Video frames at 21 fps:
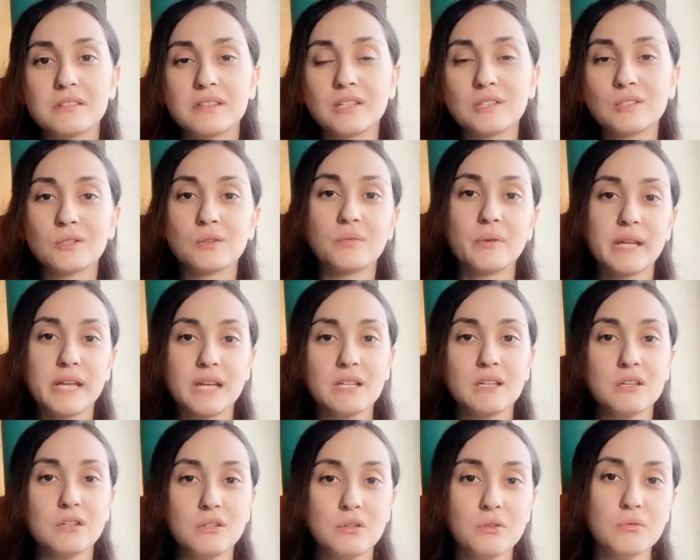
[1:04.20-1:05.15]
than to
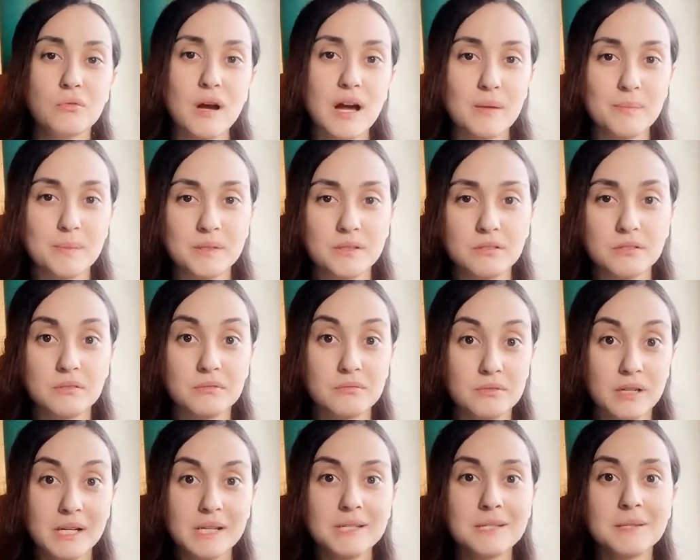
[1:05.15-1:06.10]
create new habits,
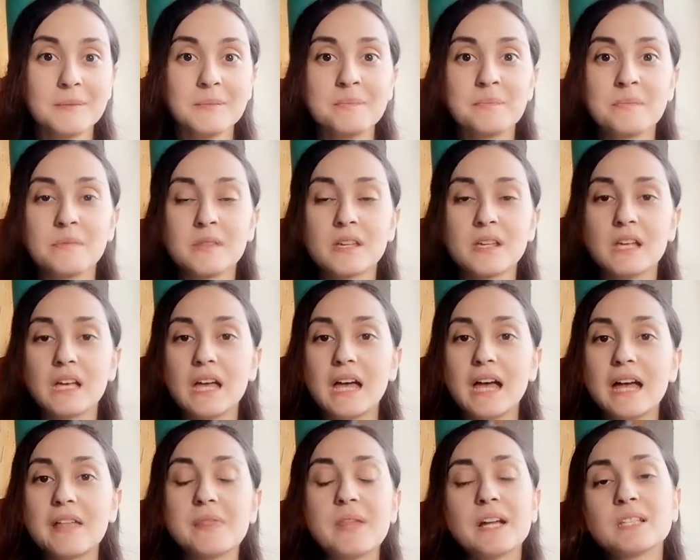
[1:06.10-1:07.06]
right?
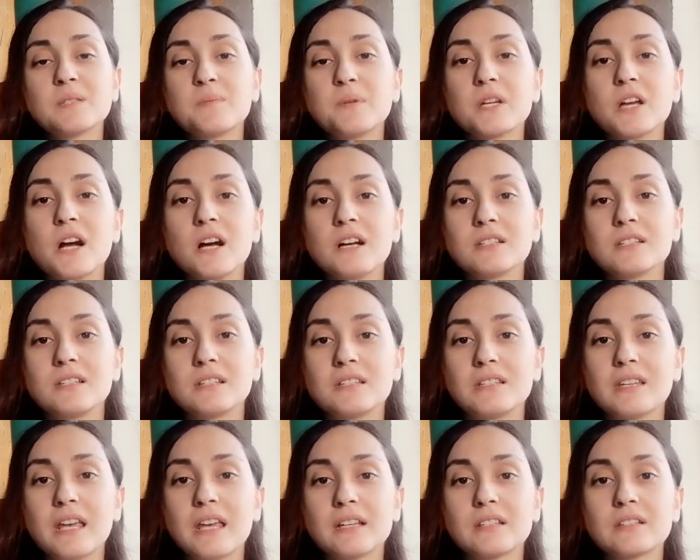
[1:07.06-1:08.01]
And that's because it
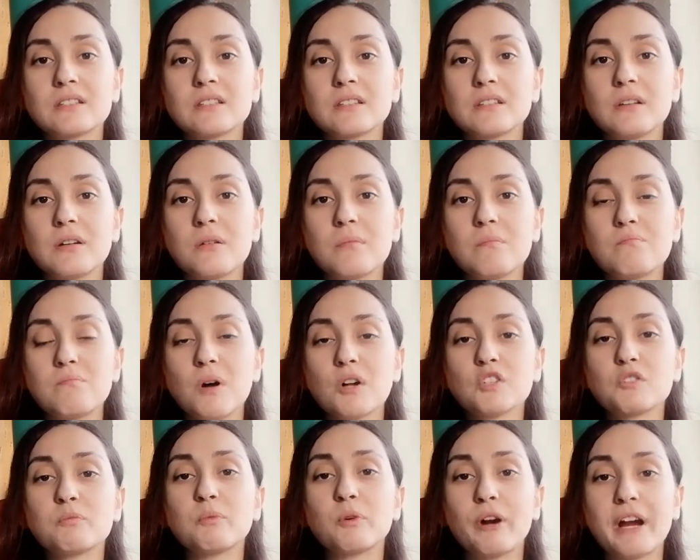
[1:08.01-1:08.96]
takes
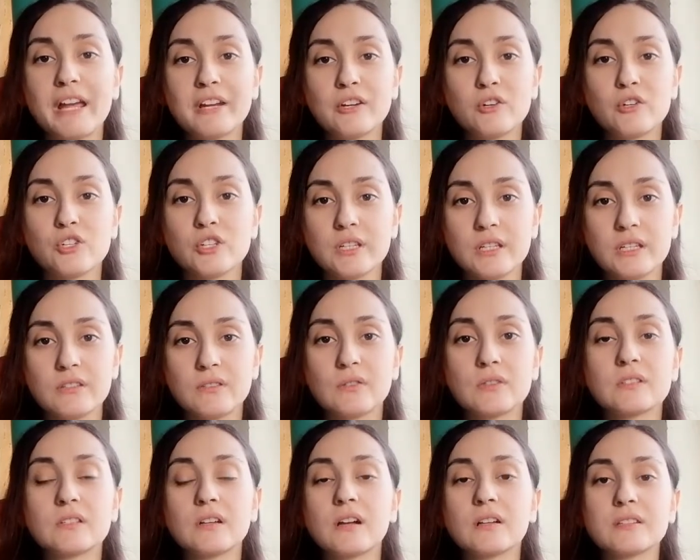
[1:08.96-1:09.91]
much more energy to
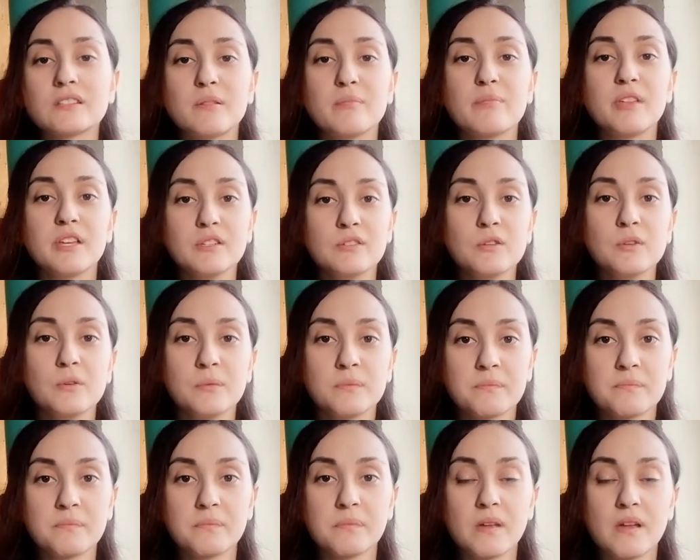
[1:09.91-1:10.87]
start something new
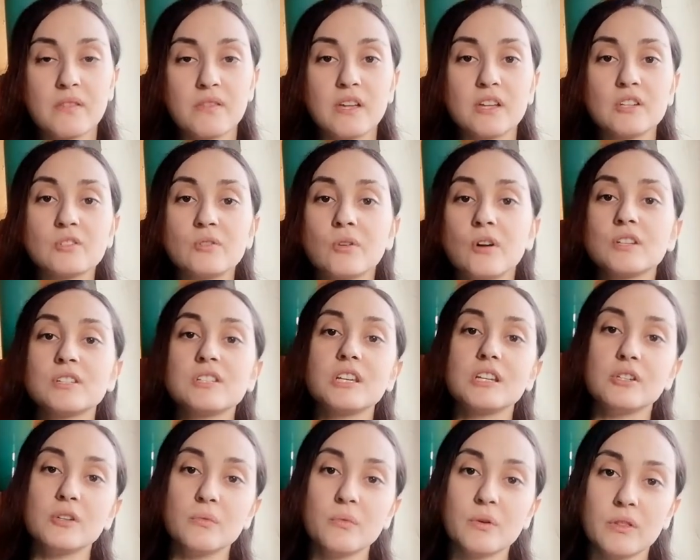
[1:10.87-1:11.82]
than to
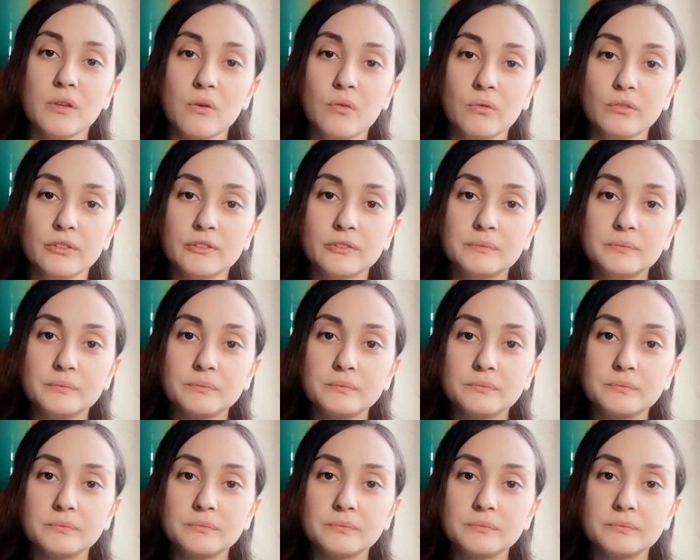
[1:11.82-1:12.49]
continue with the old.